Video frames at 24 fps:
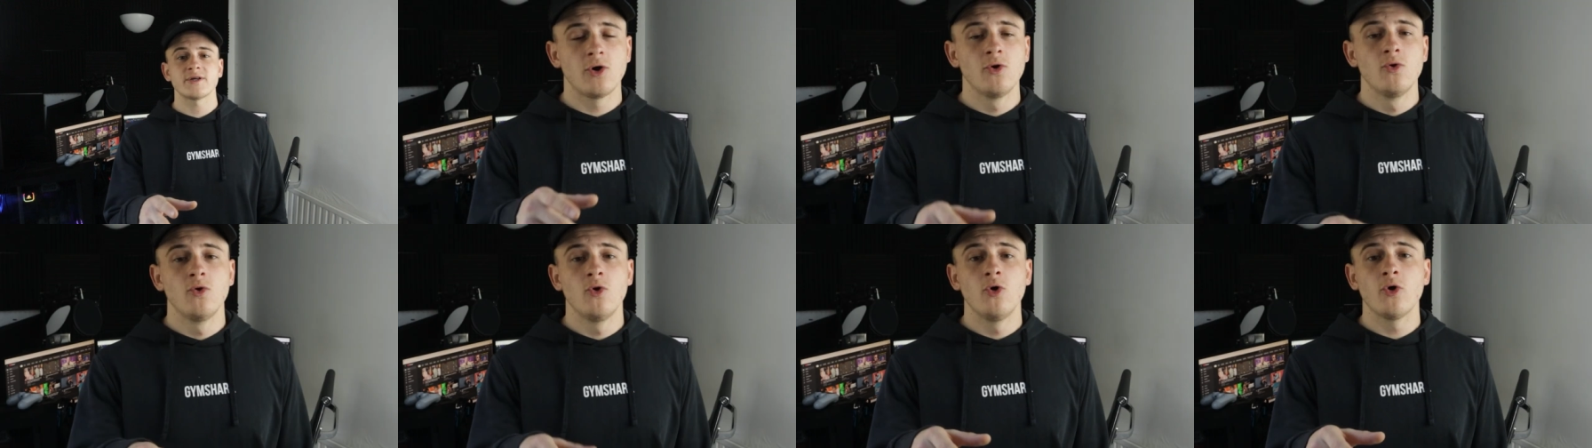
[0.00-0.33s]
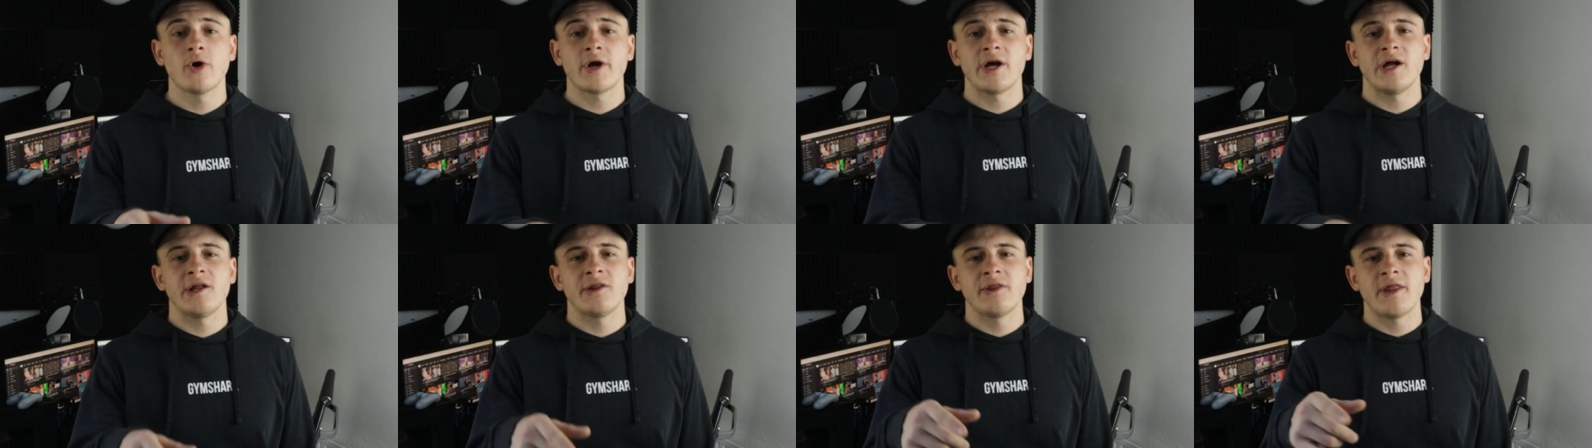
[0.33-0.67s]
Don't
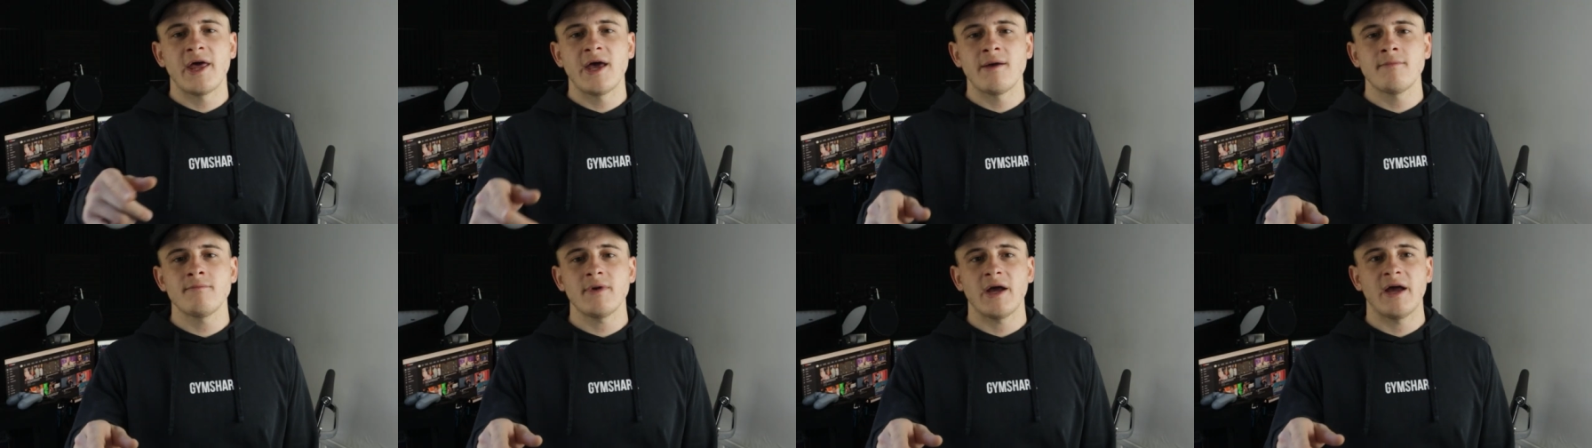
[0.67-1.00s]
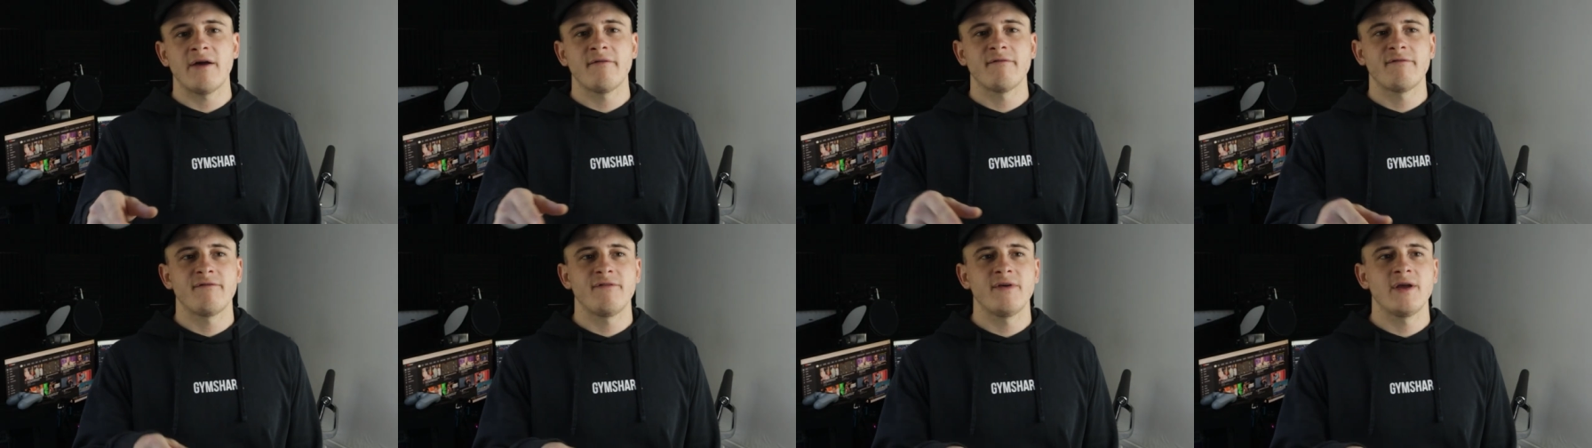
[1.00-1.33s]
look at them
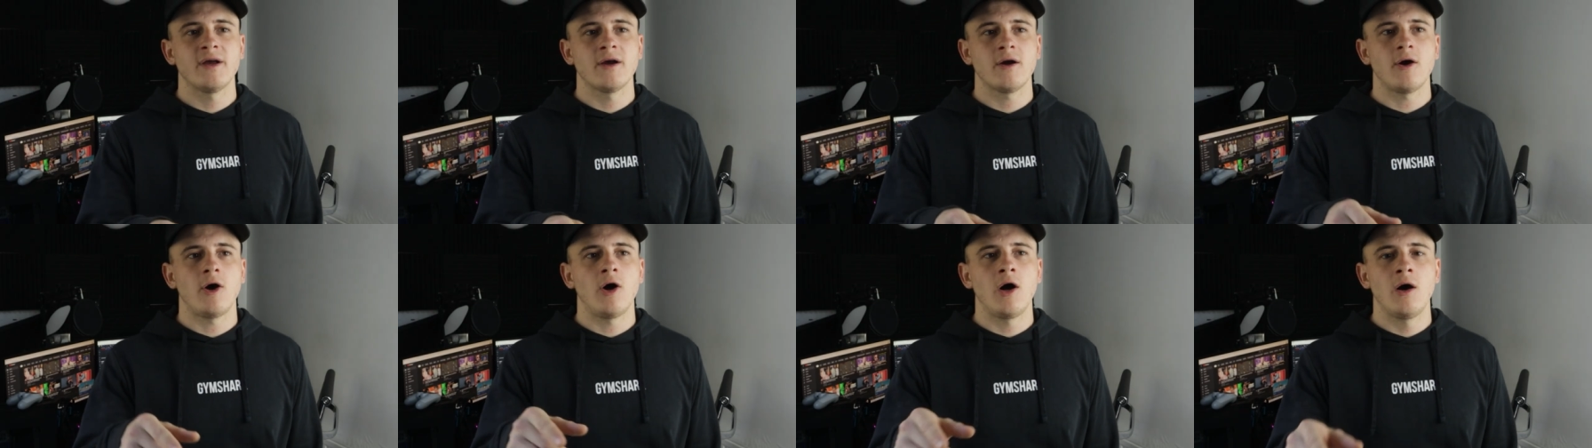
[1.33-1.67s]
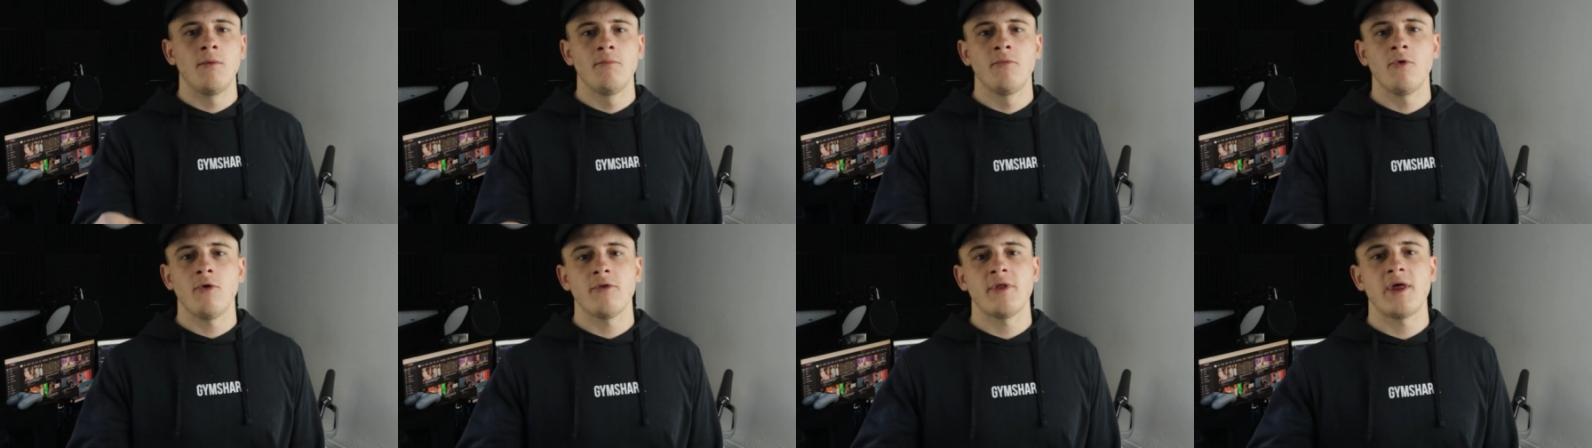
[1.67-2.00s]
and think,
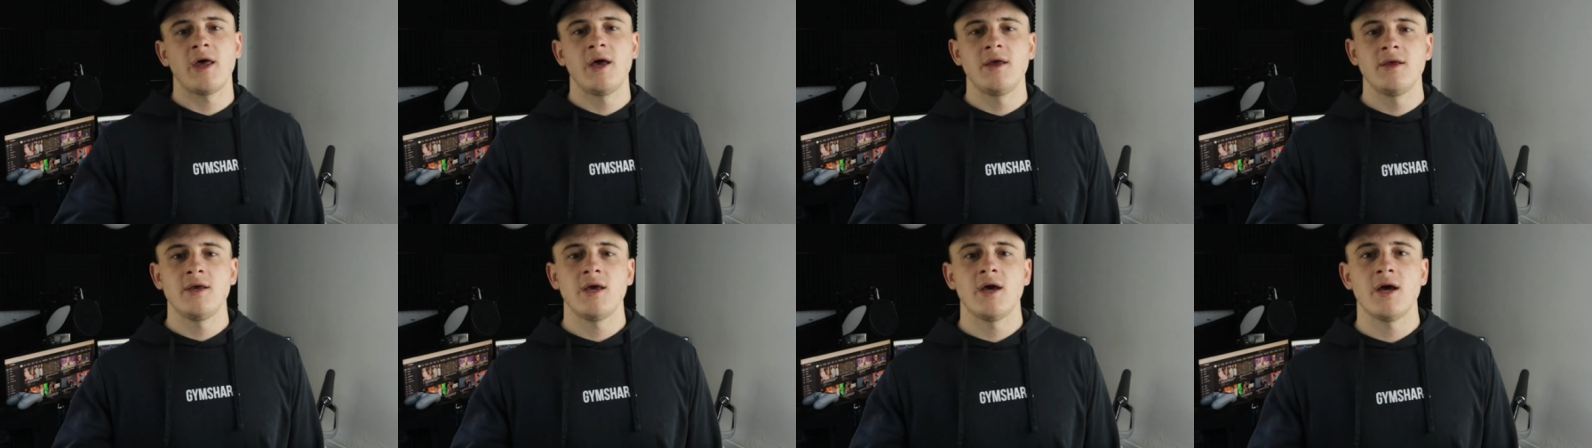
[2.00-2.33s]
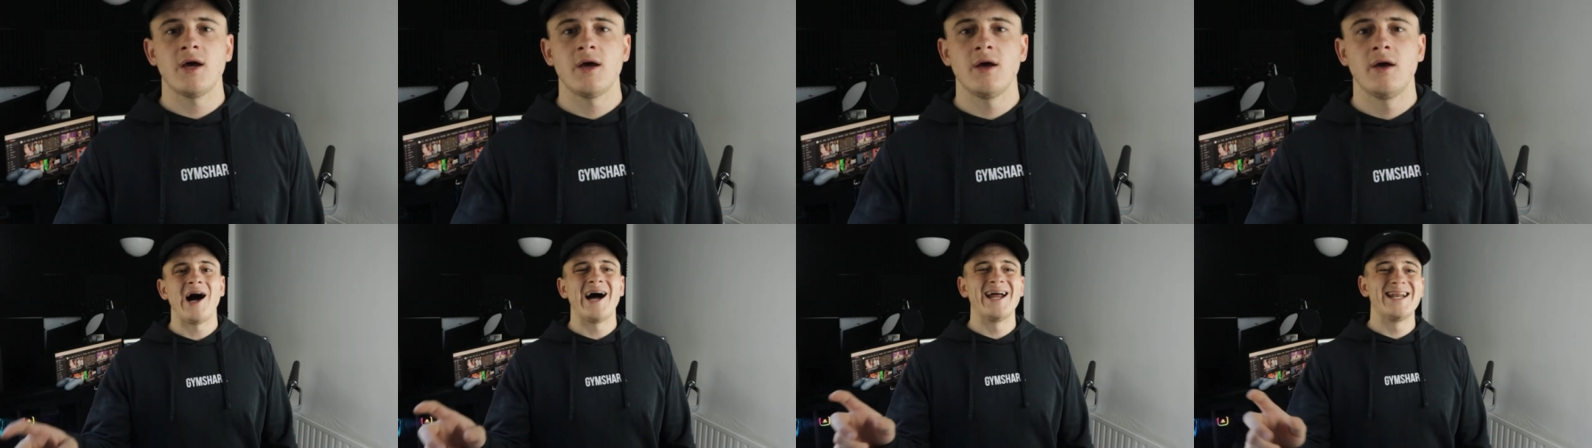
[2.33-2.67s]
I'm not there
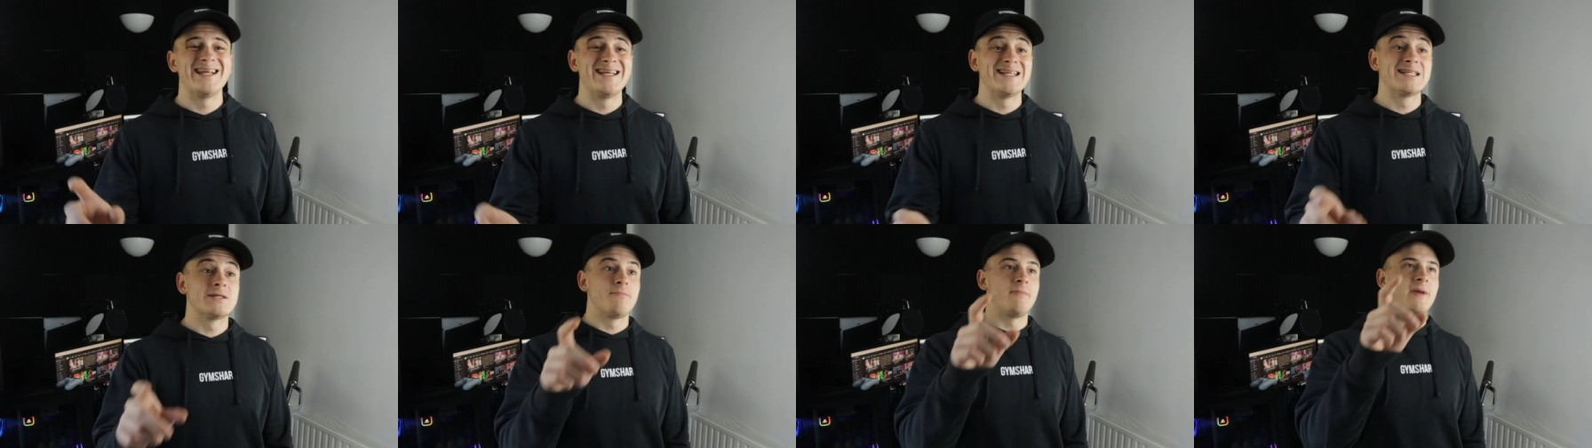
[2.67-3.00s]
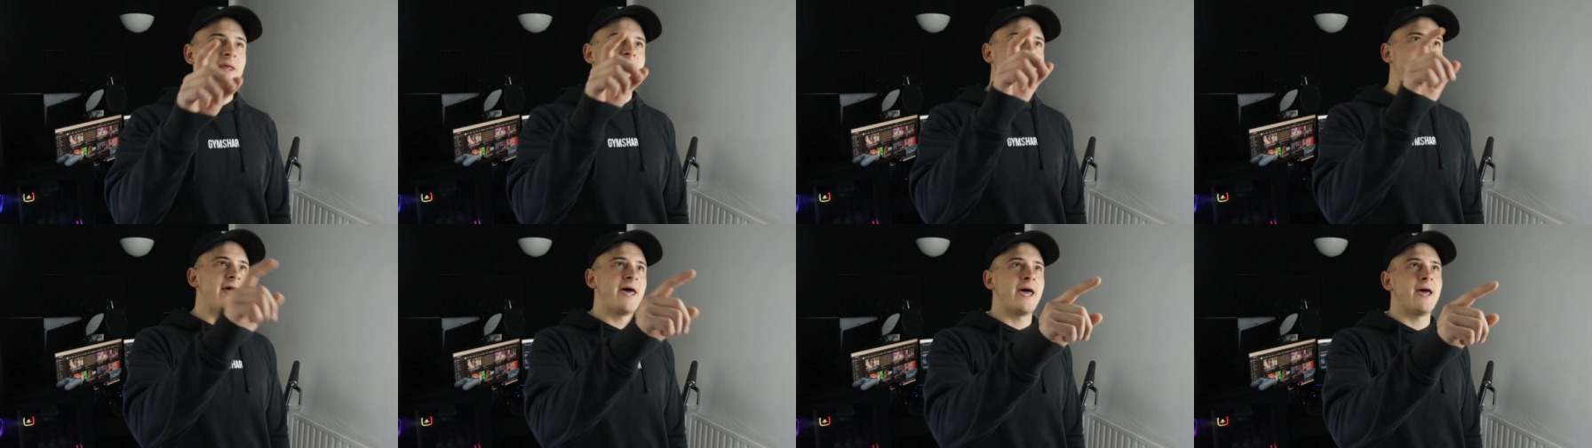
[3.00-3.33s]
yet, I need to
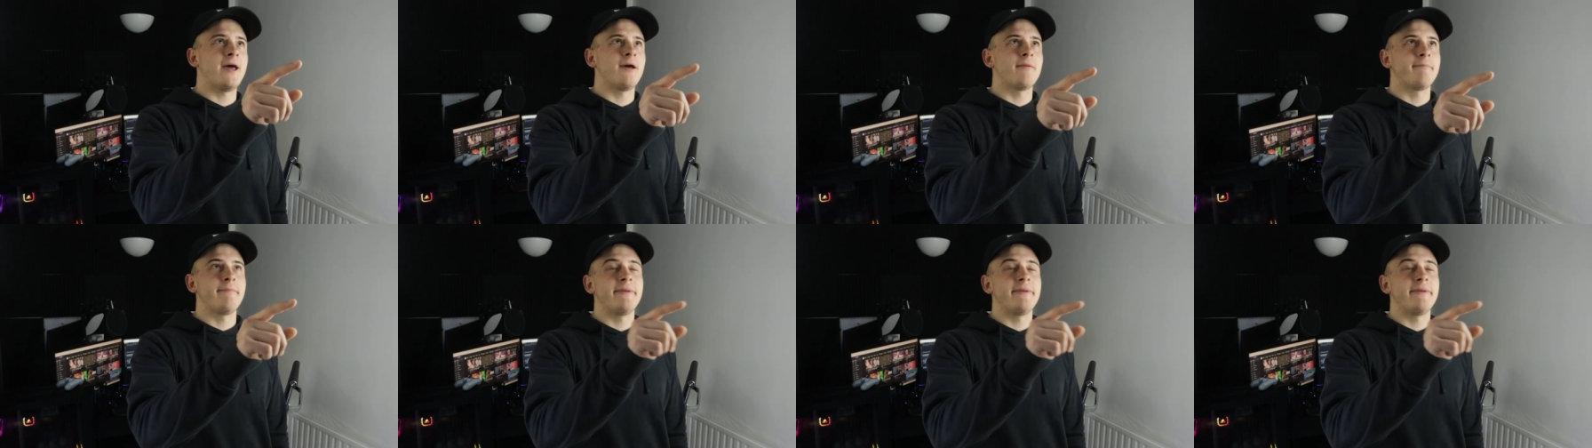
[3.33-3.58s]
be there.